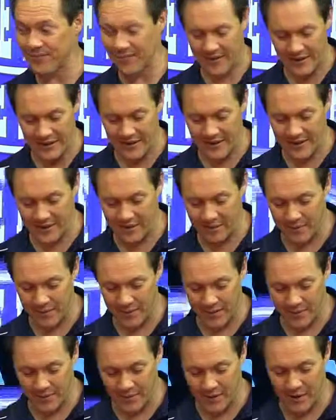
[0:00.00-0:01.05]
Alright, I'm gonna
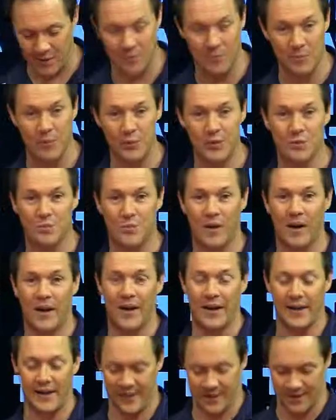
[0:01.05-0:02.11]
I'm gonna go with the Bulls
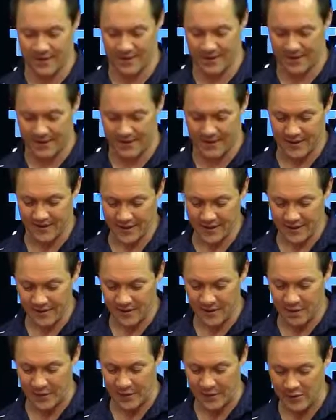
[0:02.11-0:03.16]
by uh, you
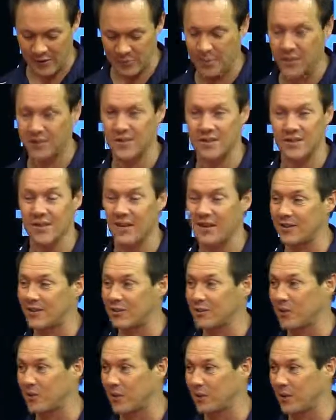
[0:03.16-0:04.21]
know, Pierce Pessy's out, he's
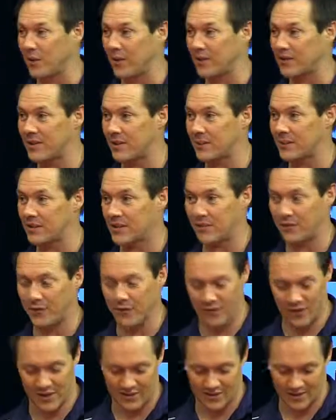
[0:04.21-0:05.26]
torn a bicep and is out for
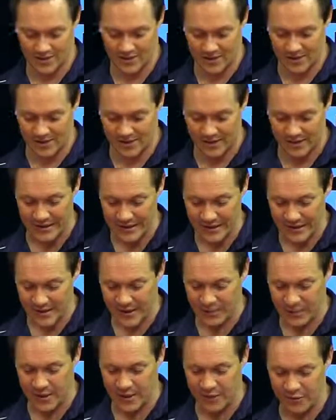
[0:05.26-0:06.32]
the rest of the season.
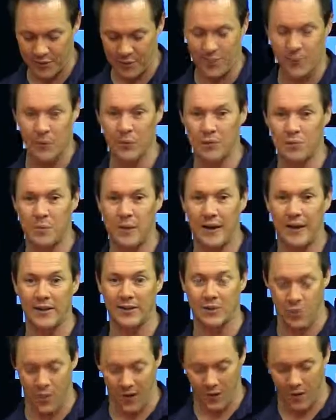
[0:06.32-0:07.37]
I'm going to go for the Bulls by
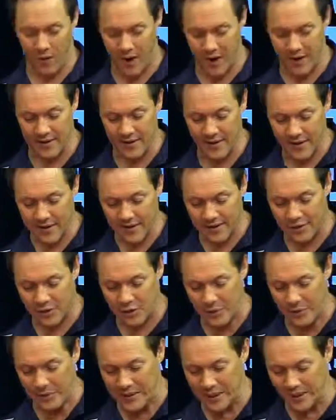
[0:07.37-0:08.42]
twenty-one. The
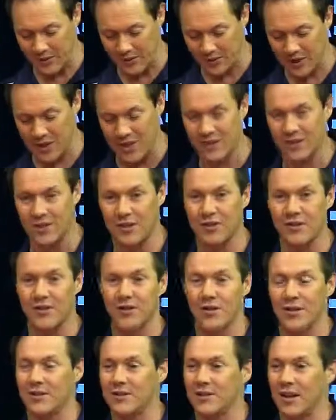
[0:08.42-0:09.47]
Stormers take on the Cheetahs at
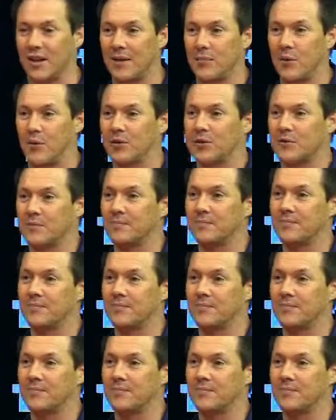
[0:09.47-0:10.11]
Newlands. Uh, Morgs.